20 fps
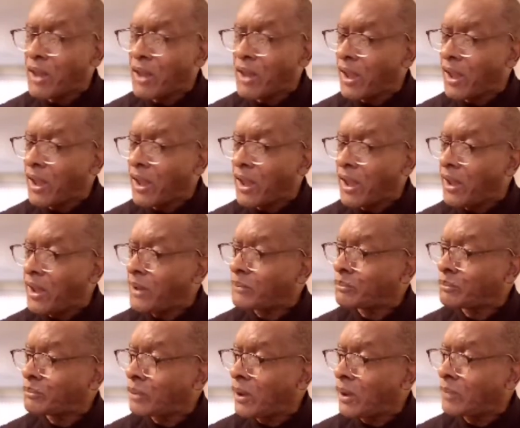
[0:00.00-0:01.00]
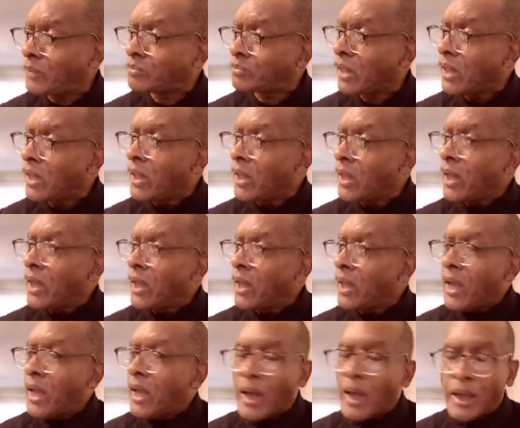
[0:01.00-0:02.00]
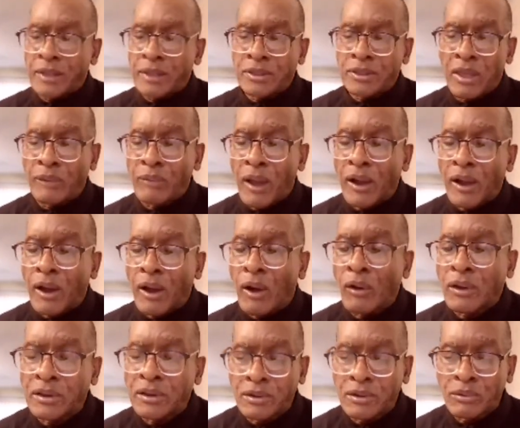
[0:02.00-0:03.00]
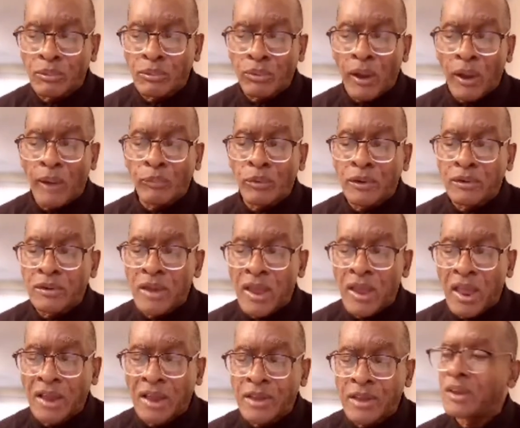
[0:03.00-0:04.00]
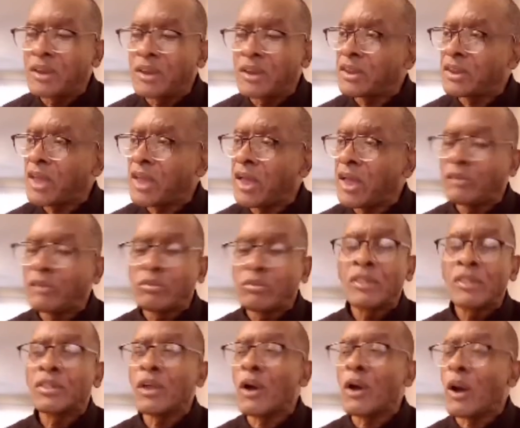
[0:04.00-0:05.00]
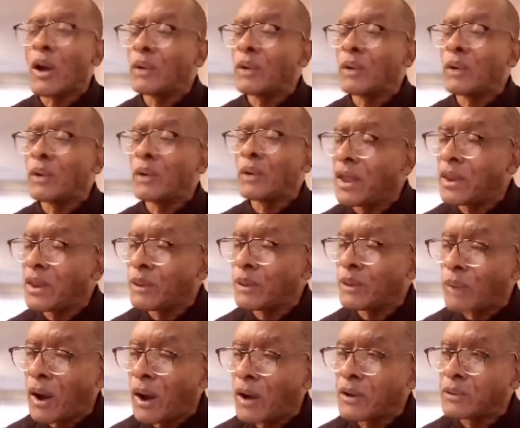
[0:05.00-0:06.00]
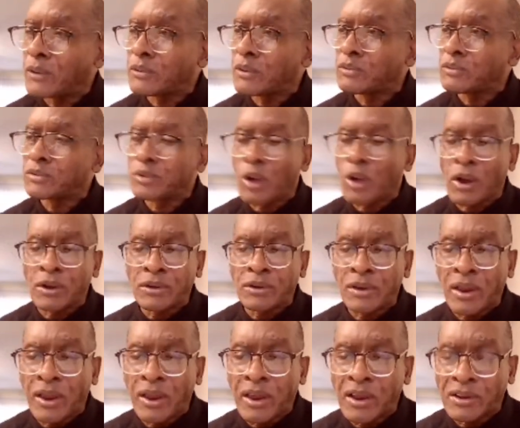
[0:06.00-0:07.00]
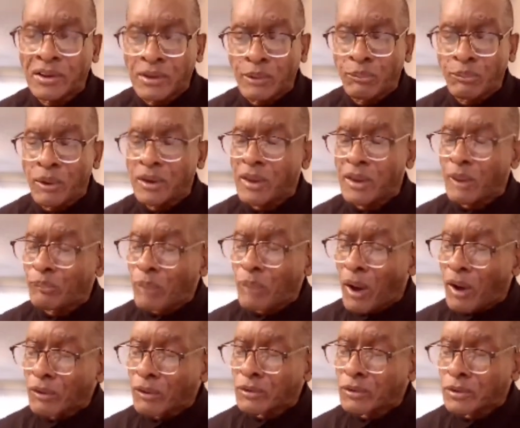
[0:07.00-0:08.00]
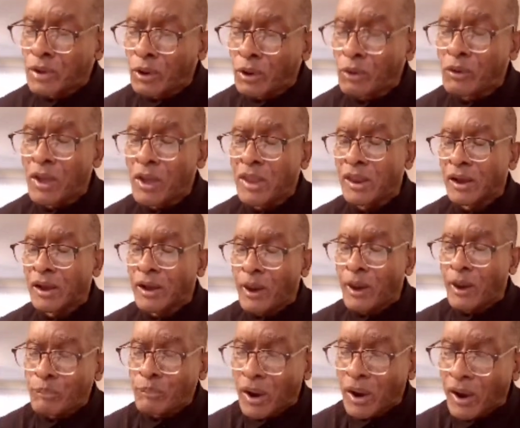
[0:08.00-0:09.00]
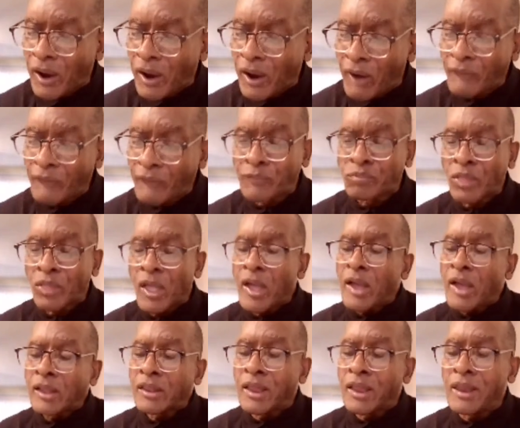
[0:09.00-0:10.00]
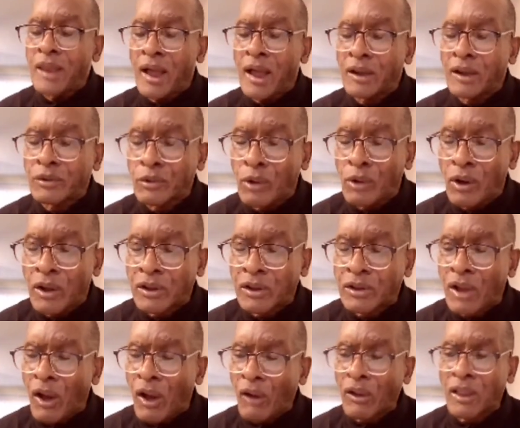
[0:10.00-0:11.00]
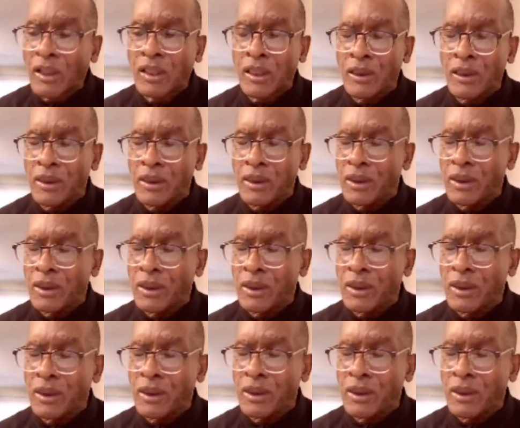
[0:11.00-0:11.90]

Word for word: I said, "If I go get you breakfast, your eggs you?" be there." And I went down the bottom and tried an eggs and bit about two and a cup of coffee. Then I started talking to the young man.